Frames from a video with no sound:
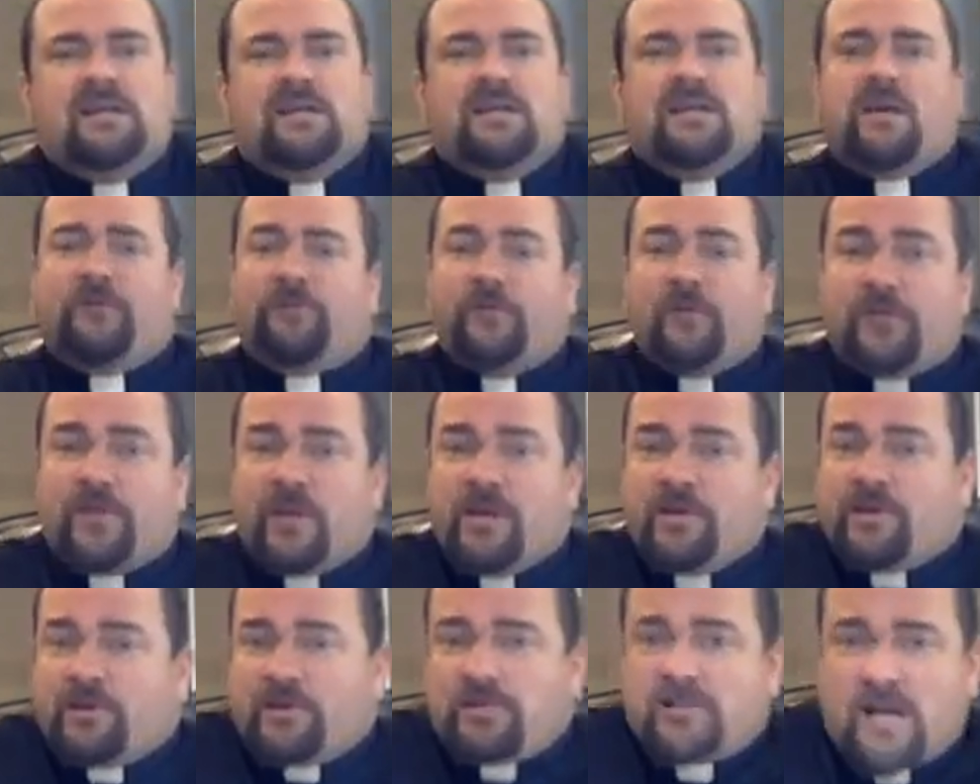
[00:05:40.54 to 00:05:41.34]
If you
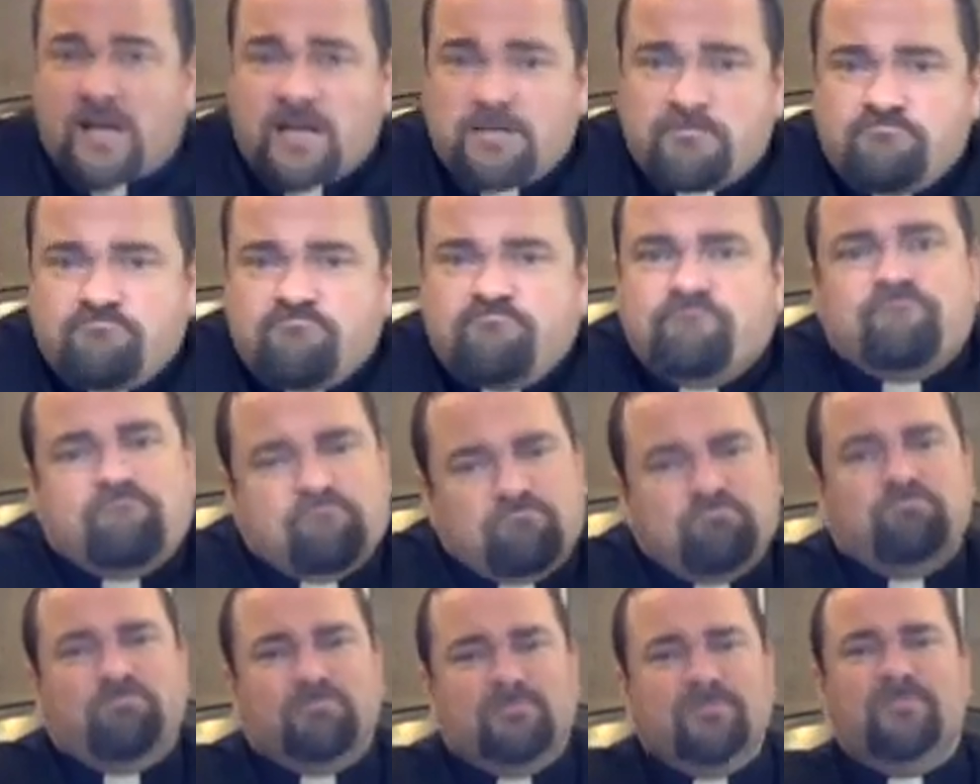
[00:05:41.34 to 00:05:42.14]
think you're done,
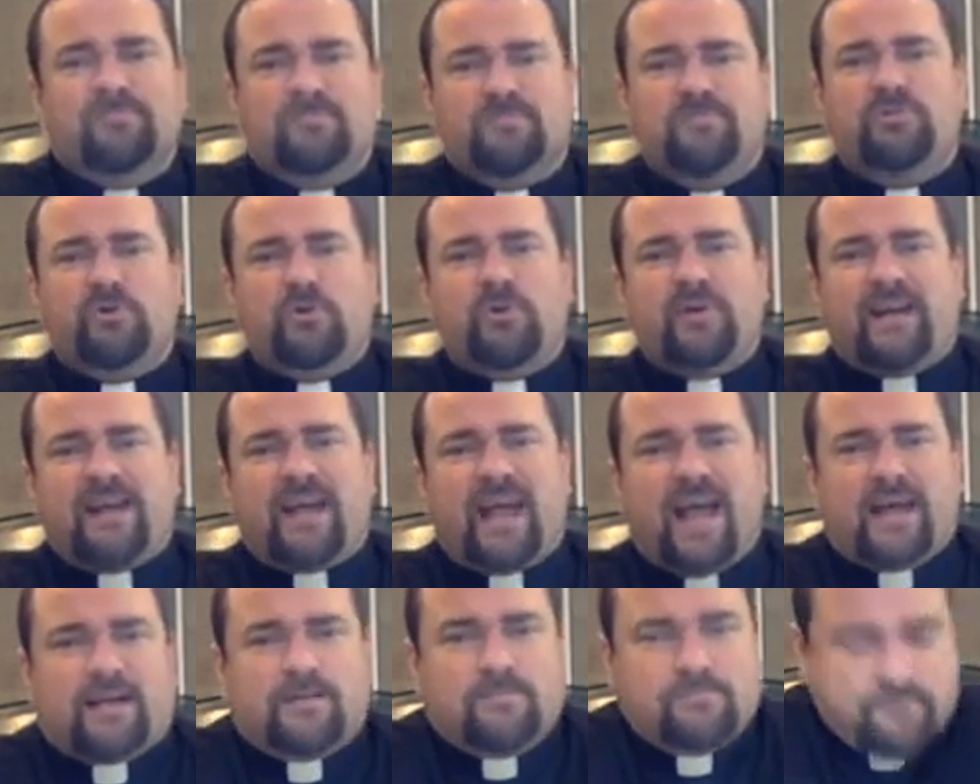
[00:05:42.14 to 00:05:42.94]
do it
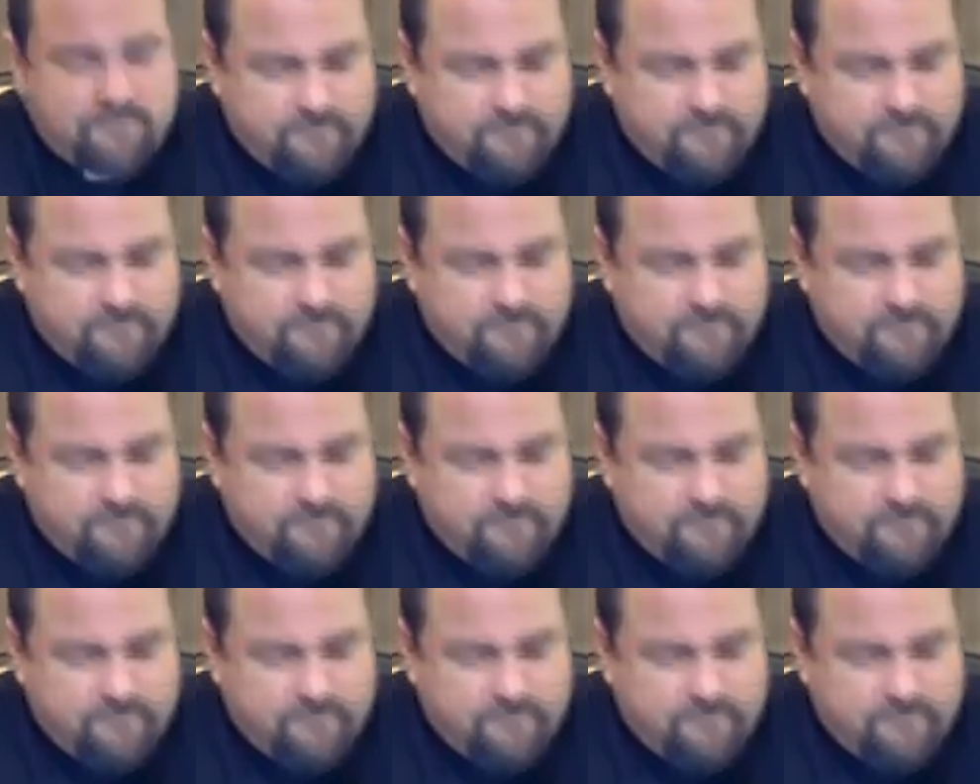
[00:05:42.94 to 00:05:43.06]
again.